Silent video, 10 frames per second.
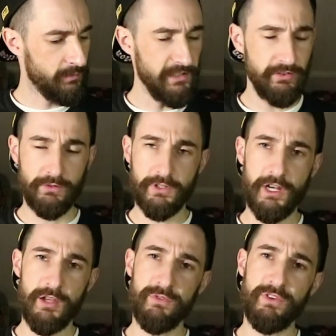Please
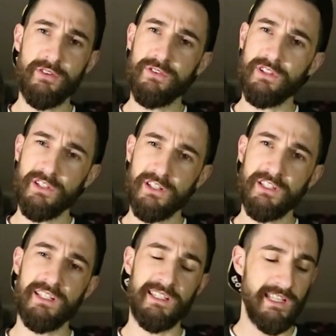subscribe if you haven't
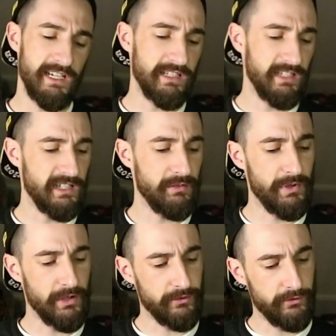done that yet. Hit that
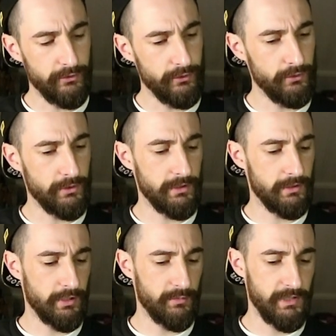bell too.
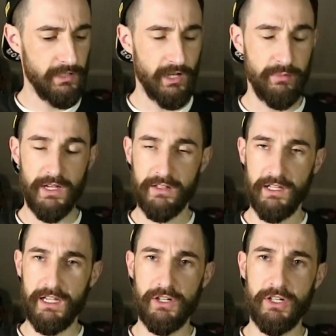I mean, I'm at
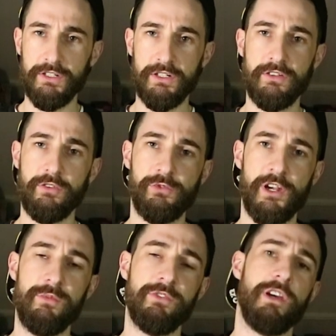800
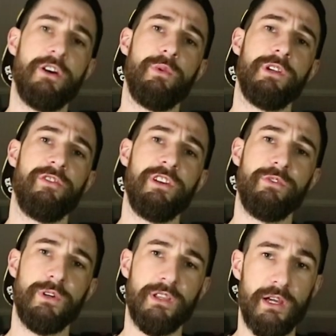subscribers now. When I
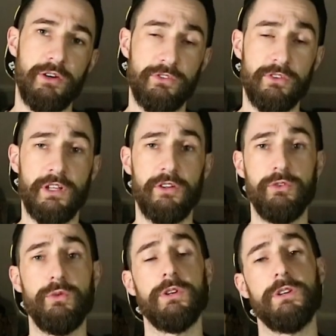reach 1000, I'll
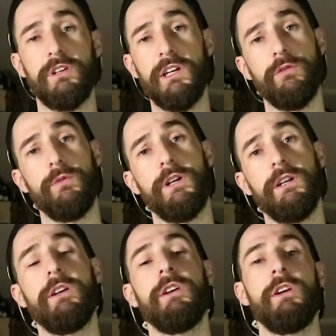do a
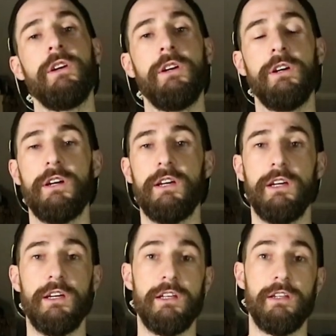giveaway,
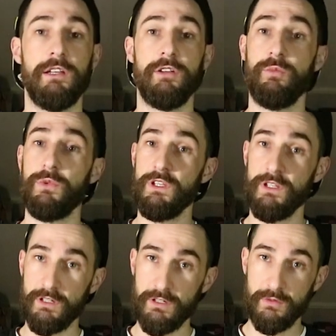and it'll
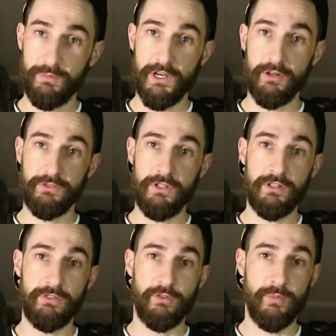be a pair of
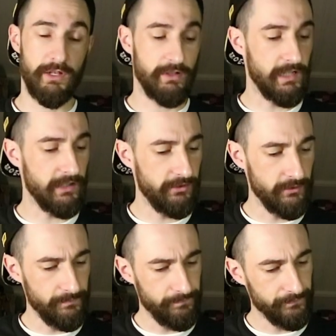sneakers from my
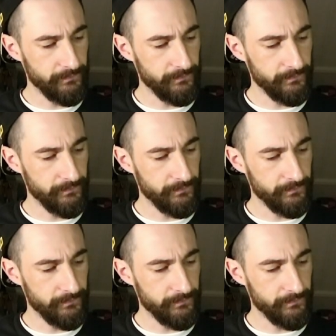collection.